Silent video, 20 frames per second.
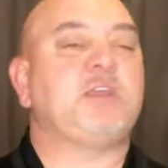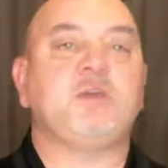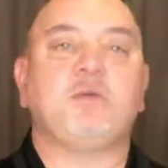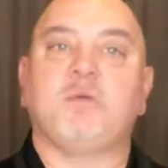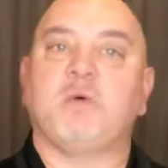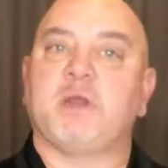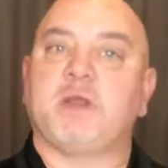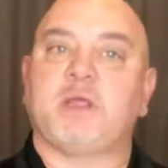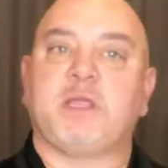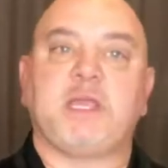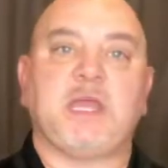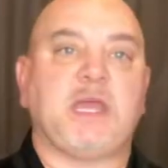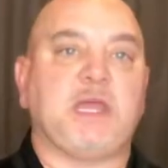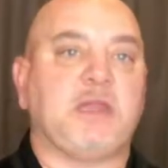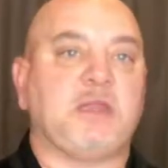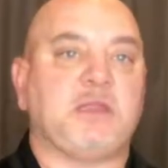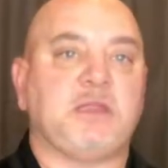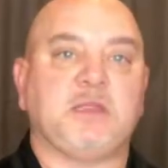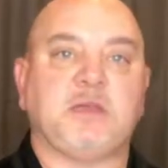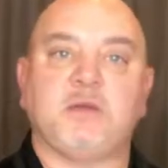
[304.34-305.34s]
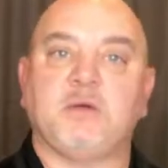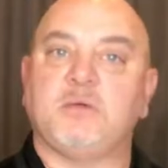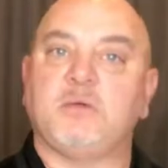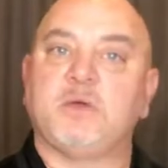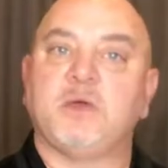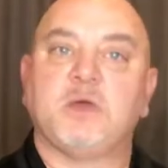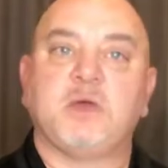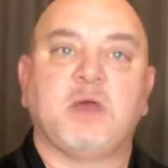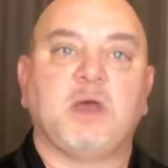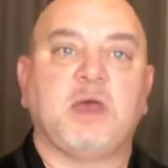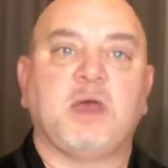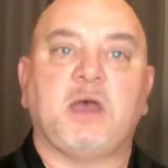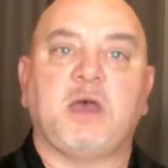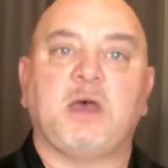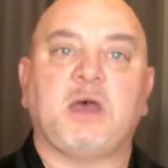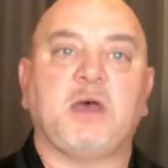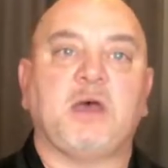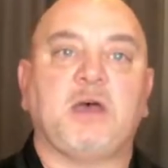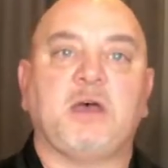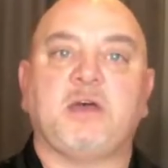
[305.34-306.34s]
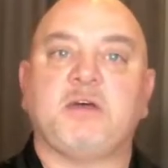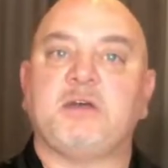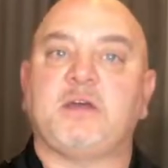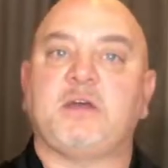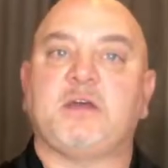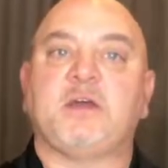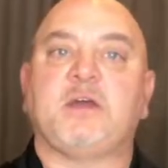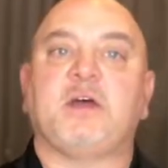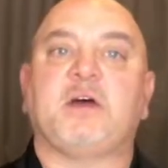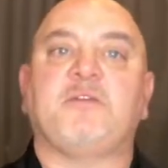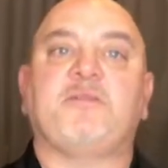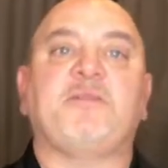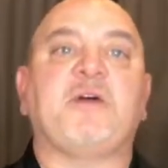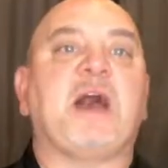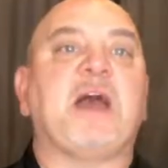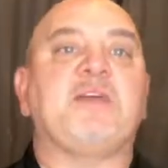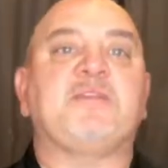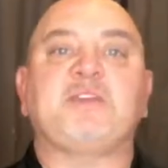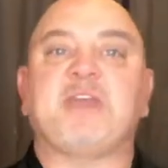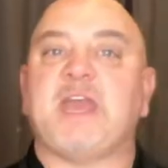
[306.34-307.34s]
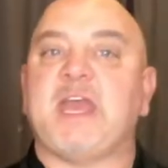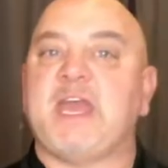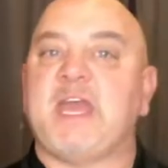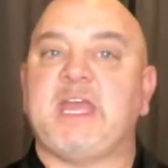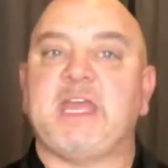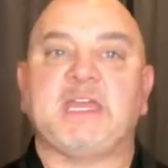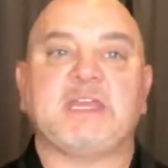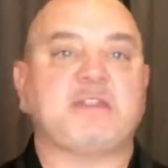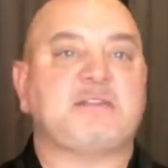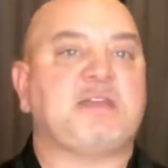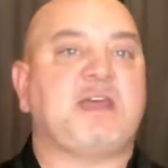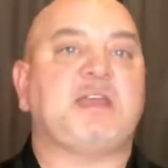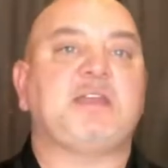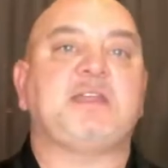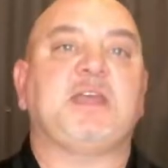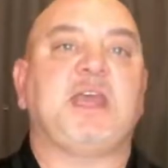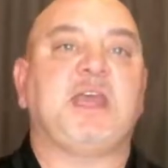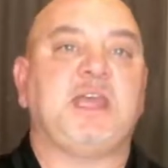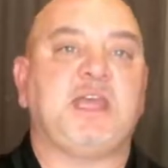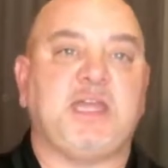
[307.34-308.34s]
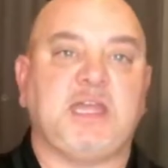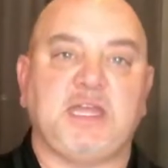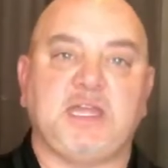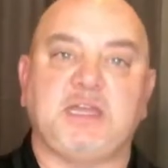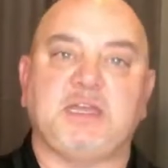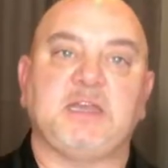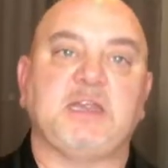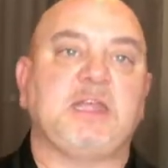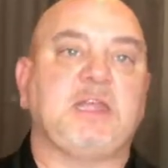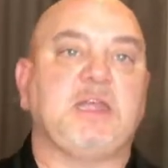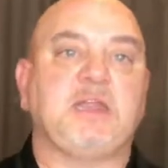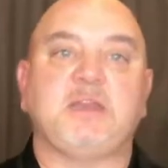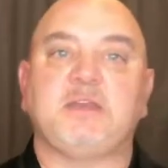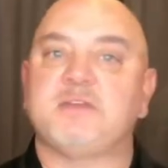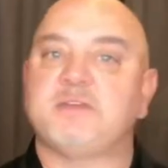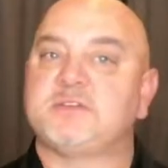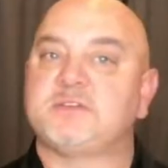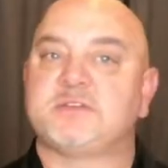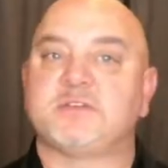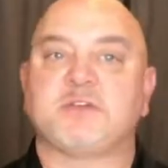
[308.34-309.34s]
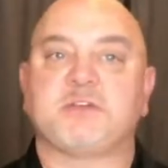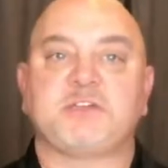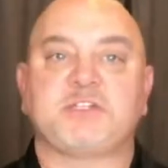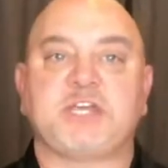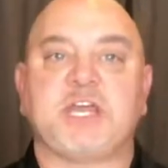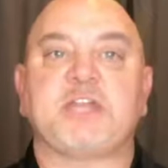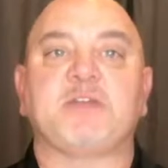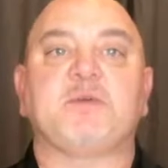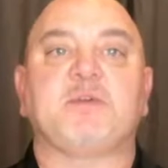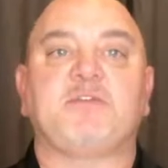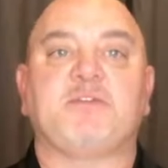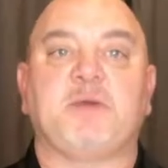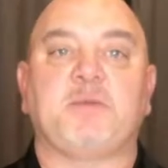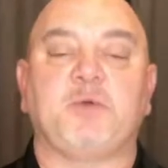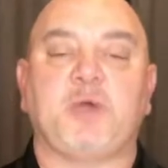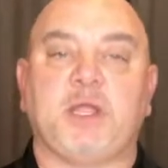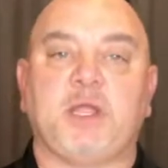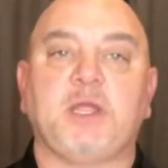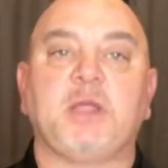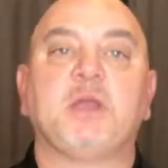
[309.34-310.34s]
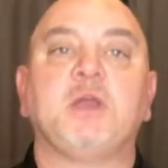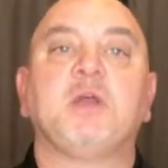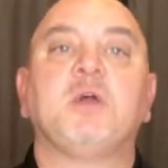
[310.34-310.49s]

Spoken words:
you want to get, a 5K and a 10K in January and February.